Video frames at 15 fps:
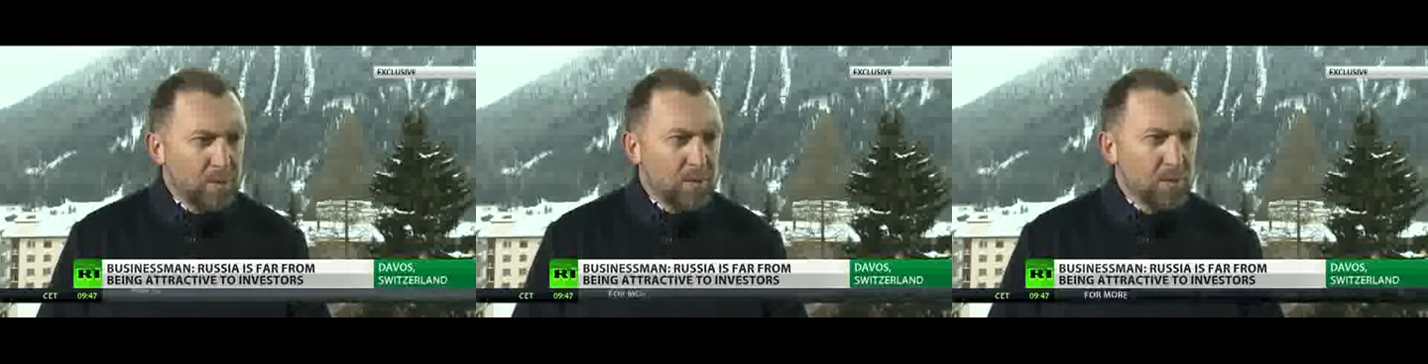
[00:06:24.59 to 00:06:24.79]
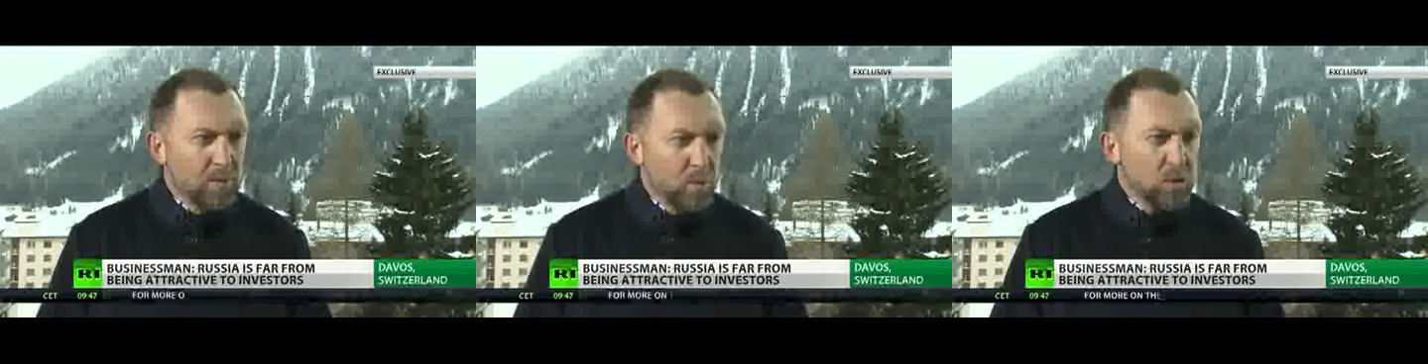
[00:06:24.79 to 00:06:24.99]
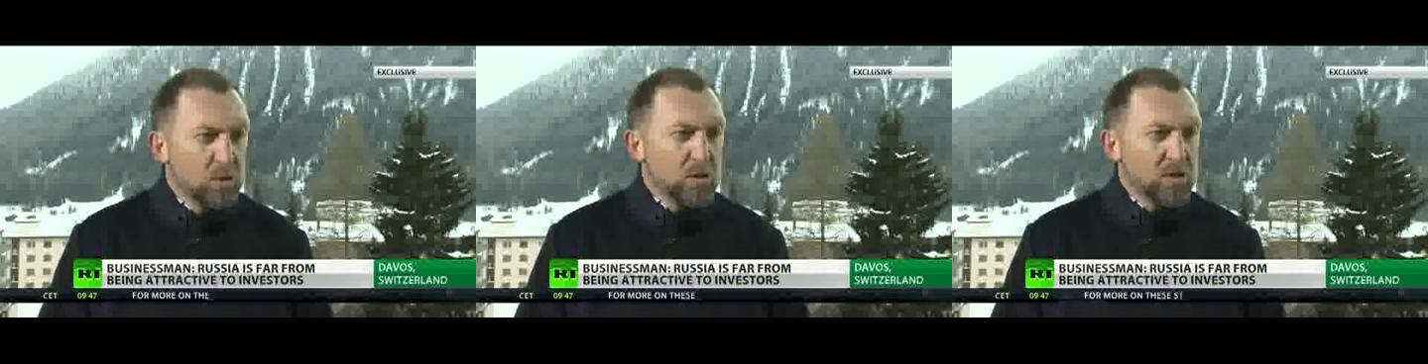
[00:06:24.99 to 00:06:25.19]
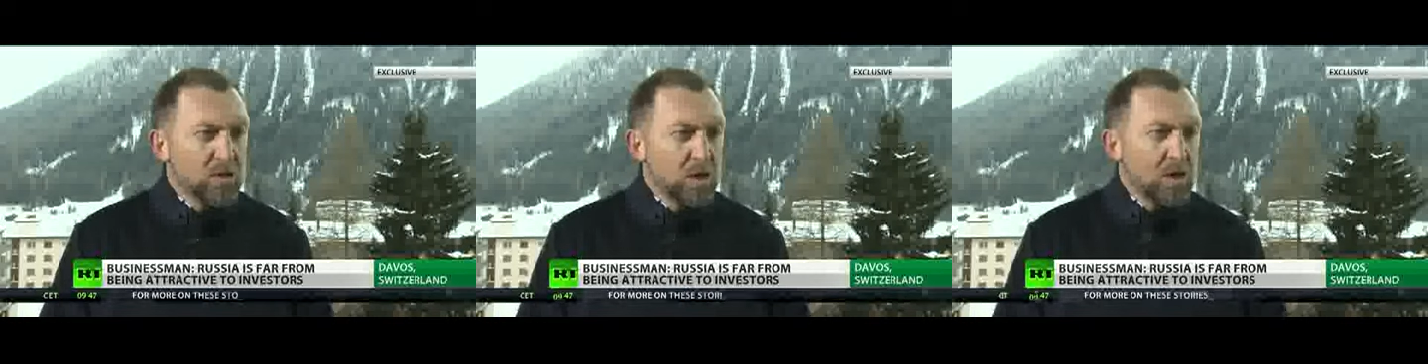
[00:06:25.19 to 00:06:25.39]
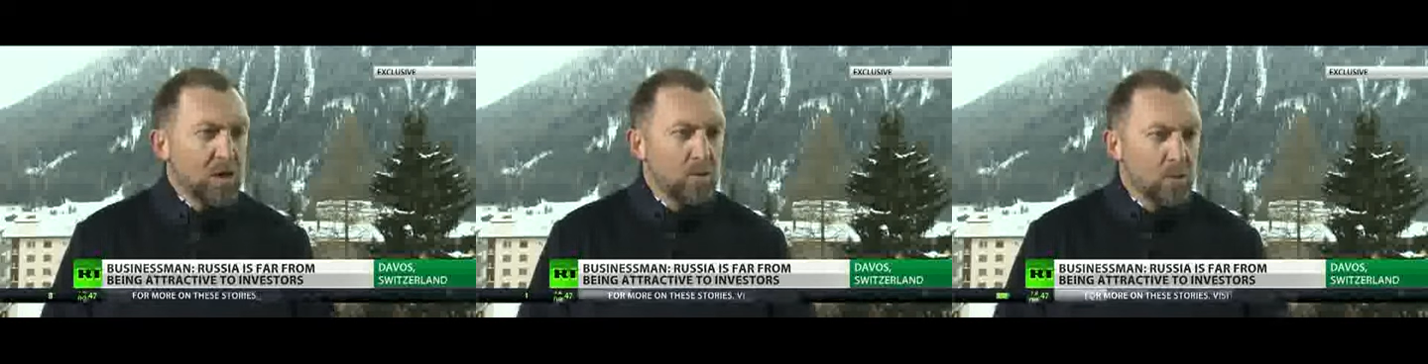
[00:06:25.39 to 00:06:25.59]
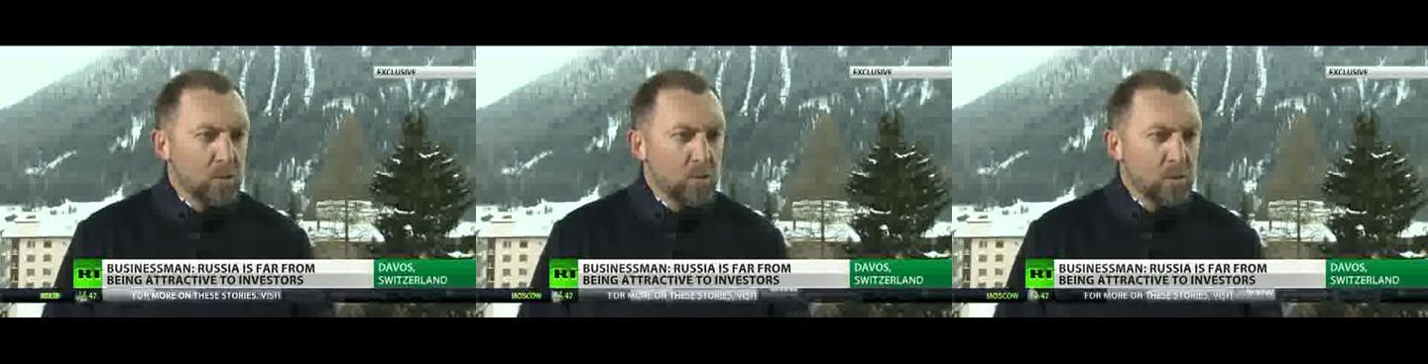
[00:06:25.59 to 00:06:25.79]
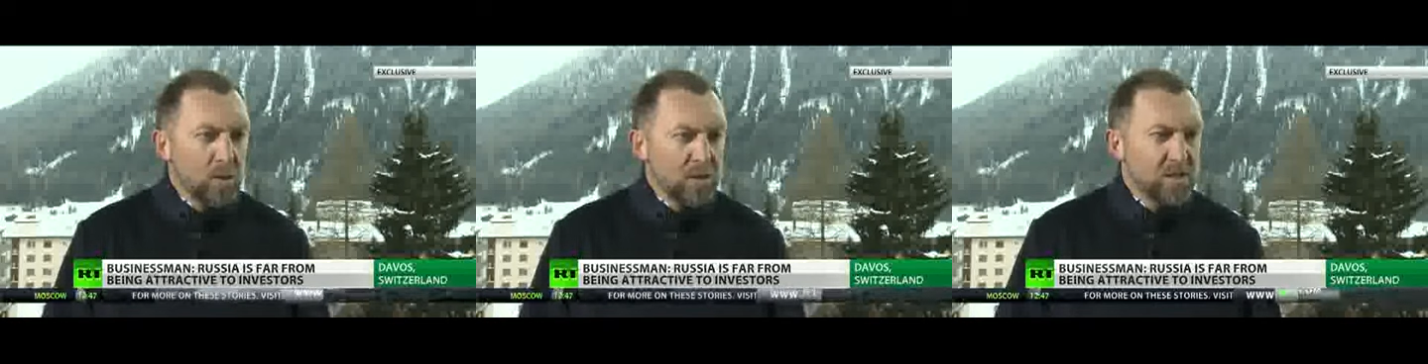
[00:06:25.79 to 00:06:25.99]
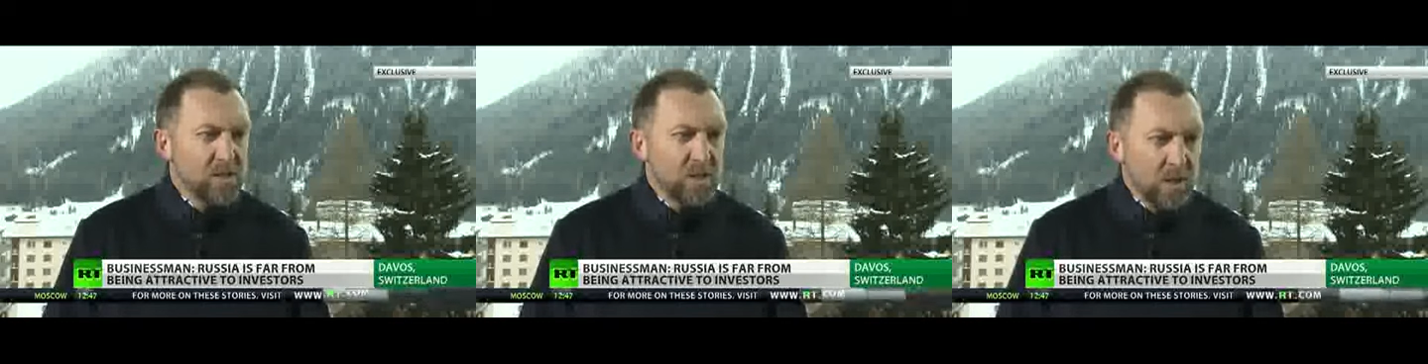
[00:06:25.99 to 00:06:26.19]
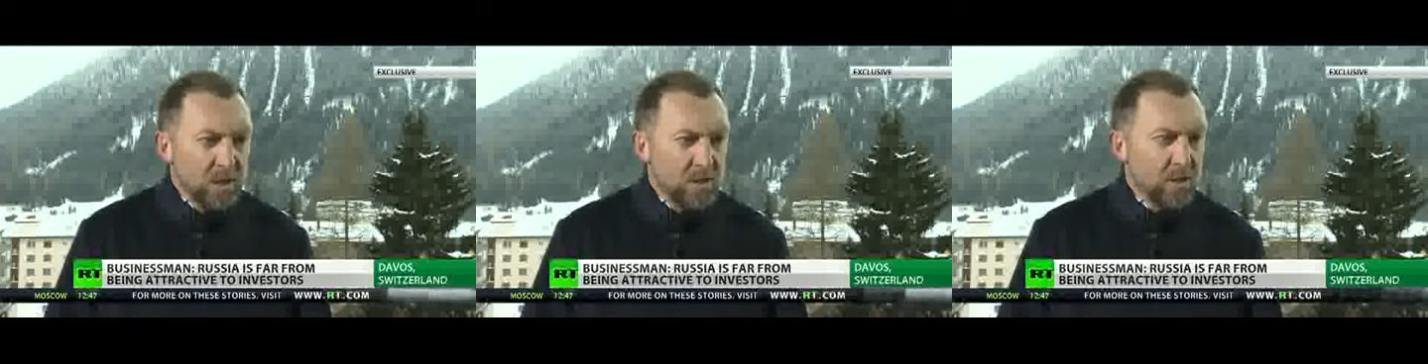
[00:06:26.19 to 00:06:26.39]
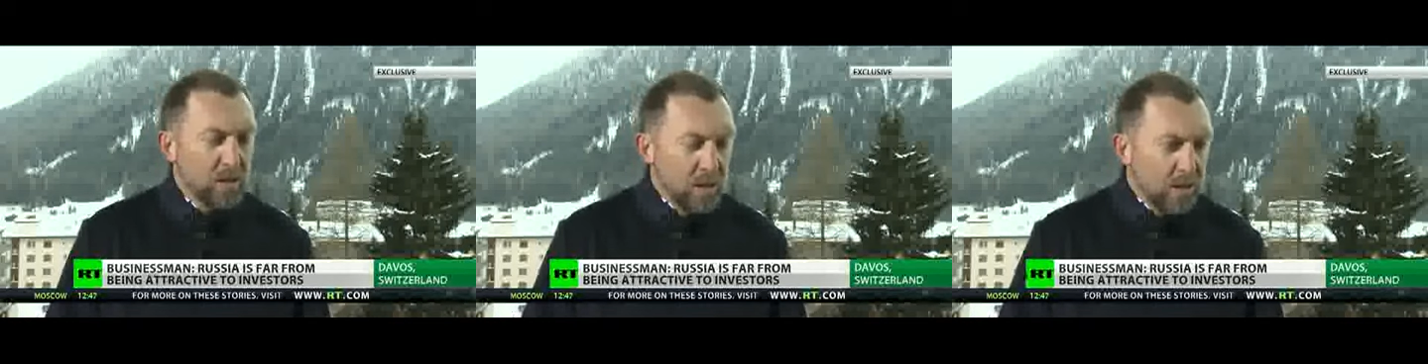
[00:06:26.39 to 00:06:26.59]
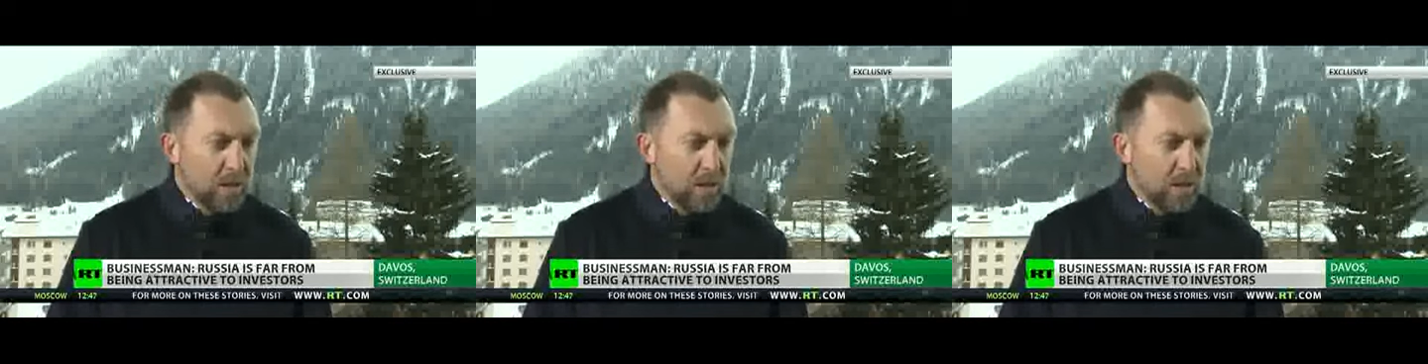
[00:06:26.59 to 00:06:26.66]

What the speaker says: It's what we are saying,